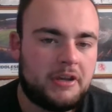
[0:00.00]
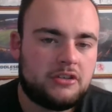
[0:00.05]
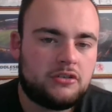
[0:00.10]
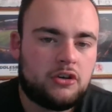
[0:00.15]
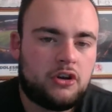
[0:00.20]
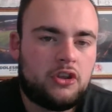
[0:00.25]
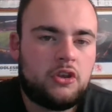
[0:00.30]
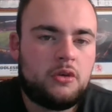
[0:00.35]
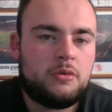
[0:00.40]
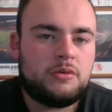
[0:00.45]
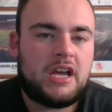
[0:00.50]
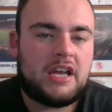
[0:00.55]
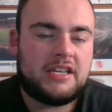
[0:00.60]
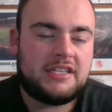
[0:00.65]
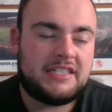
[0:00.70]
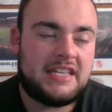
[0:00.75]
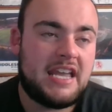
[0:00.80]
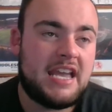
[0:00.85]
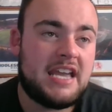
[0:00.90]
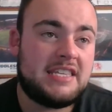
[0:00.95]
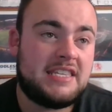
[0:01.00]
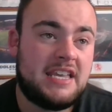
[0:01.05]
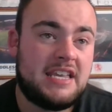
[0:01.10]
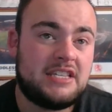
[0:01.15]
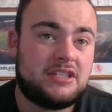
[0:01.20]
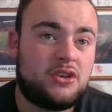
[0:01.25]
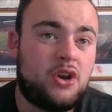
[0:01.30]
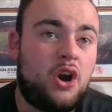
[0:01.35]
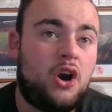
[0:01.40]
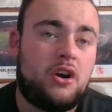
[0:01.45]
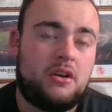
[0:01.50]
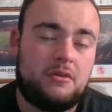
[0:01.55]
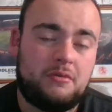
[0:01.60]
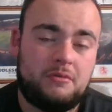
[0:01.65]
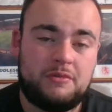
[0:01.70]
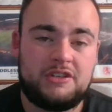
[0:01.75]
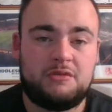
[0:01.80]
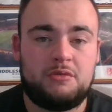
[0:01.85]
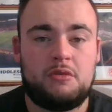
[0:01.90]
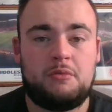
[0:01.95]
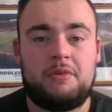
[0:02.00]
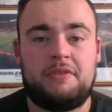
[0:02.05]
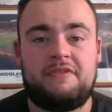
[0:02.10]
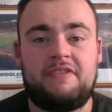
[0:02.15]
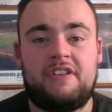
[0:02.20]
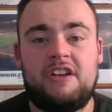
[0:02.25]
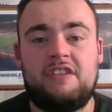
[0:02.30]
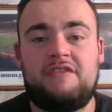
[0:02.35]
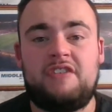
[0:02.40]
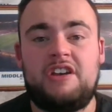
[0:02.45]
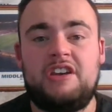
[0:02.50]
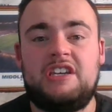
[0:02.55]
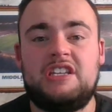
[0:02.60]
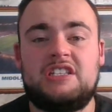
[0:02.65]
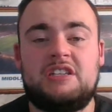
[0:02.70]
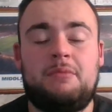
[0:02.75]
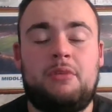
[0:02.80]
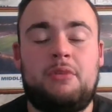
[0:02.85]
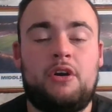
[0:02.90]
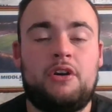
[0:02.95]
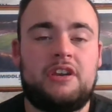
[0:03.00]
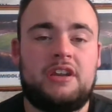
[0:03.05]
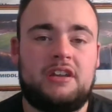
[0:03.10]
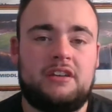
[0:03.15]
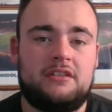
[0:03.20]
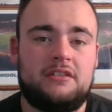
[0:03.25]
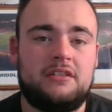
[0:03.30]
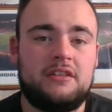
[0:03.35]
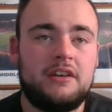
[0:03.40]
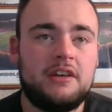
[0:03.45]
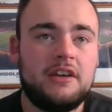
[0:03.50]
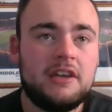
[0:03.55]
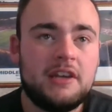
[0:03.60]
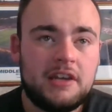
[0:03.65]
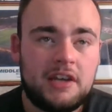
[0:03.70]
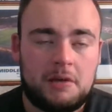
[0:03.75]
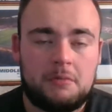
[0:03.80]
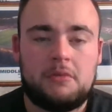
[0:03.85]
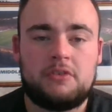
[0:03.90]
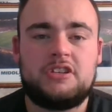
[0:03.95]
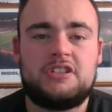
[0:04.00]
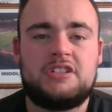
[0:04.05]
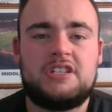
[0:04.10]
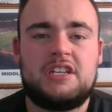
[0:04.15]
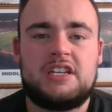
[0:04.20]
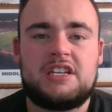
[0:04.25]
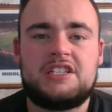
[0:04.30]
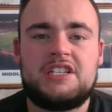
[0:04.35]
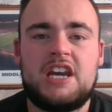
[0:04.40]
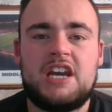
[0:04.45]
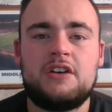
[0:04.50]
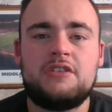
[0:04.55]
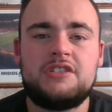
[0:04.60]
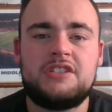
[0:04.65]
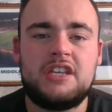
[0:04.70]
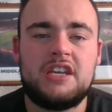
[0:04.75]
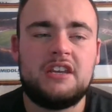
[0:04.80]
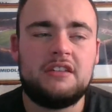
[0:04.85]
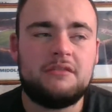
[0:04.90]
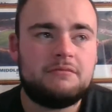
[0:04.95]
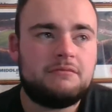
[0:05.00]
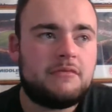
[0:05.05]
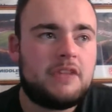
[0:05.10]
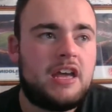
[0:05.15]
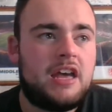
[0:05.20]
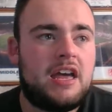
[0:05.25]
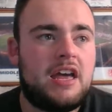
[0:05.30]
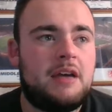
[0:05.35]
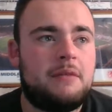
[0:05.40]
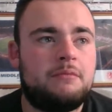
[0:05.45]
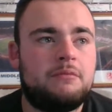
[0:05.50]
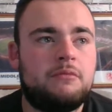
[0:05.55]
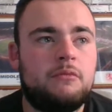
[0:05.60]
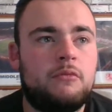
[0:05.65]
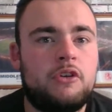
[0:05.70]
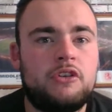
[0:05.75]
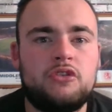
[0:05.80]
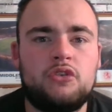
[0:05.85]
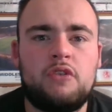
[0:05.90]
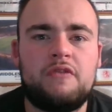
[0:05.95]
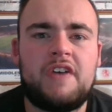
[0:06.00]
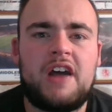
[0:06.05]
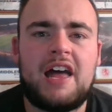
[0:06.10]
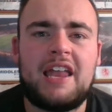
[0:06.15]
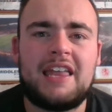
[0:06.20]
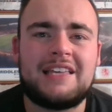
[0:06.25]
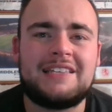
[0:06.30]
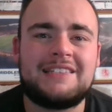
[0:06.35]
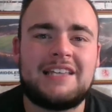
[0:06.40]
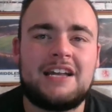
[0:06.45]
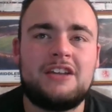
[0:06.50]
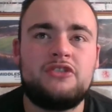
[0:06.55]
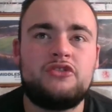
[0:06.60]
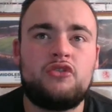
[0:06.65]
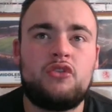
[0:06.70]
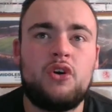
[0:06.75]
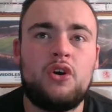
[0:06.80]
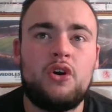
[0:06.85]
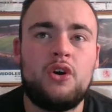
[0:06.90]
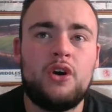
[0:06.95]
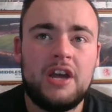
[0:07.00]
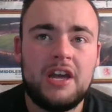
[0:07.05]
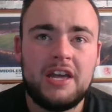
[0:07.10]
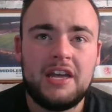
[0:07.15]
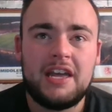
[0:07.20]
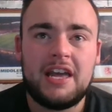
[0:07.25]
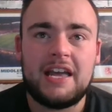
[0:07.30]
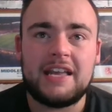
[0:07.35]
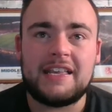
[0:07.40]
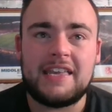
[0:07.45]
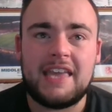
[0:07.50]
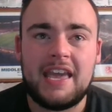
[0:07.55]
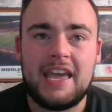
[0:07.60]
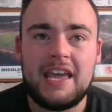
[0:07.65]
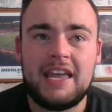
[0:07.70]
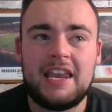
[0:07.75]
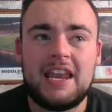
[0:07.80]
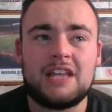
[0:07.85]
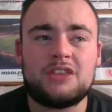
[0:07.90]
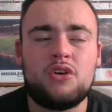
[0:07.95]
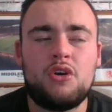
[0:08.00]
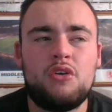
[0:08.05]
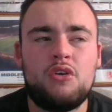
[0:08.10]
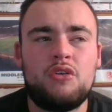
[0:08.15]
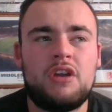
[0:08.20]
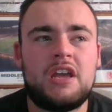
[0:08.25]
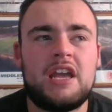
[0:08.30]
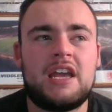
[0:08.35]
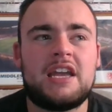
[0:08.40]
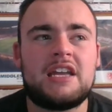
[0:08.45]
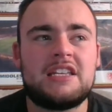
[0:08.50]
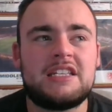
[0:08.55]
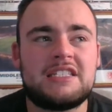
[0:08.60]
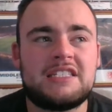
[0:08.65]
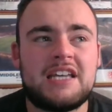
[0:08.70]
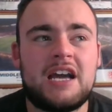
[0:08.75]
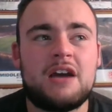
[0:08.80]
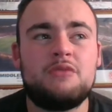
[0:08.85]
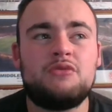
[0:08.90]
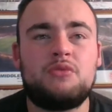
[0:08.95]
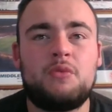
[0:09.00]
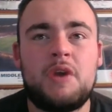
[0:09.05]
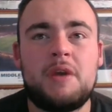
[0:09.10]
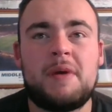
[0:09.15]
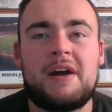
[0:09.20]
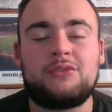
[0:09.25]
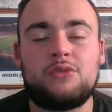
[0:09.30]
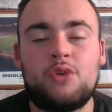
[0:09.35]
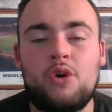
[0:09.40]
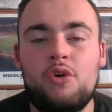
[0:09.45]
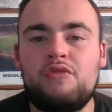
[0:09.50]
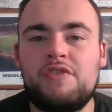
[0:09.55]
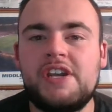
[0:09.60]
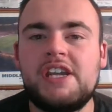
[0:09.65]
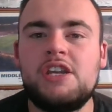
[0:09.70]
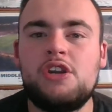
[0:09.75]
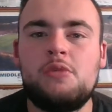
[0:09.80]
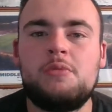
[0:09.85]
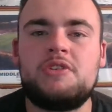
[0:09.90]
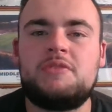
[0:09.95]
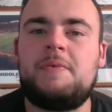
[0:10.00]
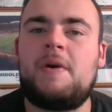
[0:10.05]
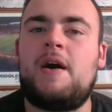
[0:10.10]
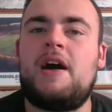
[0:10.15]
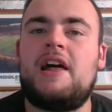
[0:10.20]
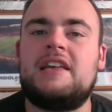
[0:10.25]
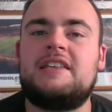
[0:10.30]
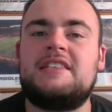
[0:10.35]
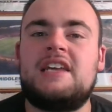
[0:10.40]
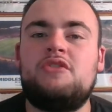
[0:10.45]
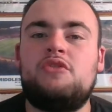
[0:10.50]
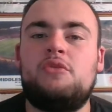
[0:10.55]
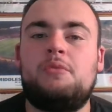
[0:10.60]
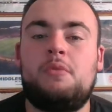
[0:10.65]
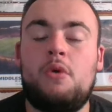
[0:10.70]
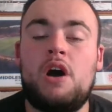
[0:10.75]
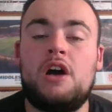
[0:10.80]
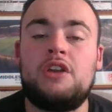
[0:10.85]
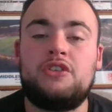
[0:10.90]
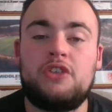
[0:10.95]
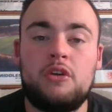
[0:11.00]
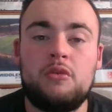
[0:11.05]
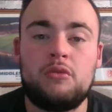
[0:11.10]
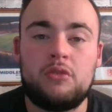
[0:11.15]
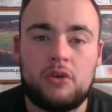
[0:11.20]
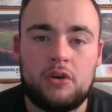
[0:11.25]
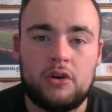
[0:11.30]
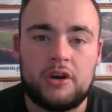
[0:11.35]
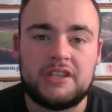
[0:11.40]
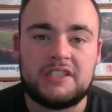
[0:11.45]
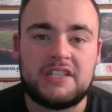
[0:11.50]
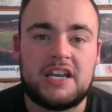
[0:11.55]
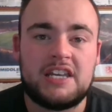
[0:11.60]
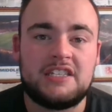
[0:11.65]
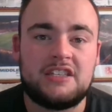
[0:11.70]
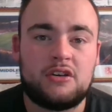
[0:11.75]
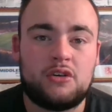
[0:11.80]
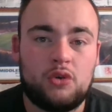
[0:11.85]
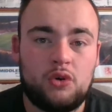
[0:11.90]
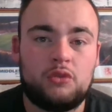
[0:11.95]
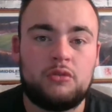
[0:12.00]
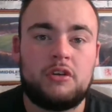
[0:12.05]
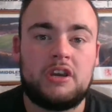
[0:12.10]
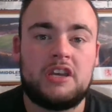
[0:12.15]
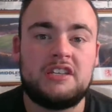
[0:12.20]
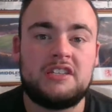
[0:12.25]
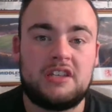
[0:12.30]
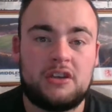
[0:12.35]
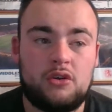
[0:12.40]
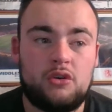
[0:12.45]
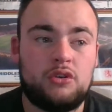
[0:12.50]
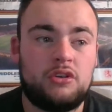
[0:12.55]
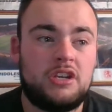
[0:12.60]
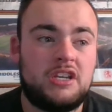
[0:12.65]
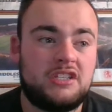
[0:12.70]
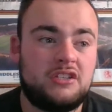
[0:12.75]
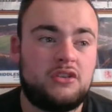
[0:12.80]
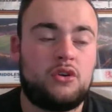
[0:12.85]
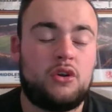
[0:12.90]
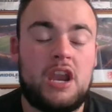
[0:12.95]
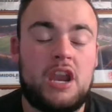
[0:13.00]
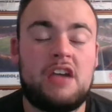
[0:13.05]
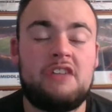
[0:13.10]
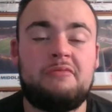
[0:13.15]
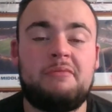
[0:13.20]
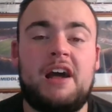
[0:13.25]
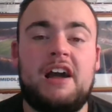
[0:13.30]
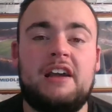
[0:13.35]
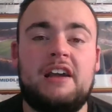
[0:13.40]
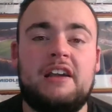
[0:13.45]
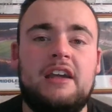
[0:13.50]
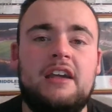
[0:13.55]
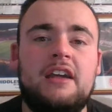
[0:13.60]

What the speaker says: He's going to lose that status that he's got, which will be very, very disappointing. I'm also seeing that Chelsea wants to go for Alexandro. Again, and it sounds weird, but I don't really know much about Alexandro. But what I do know is that he's a good left back.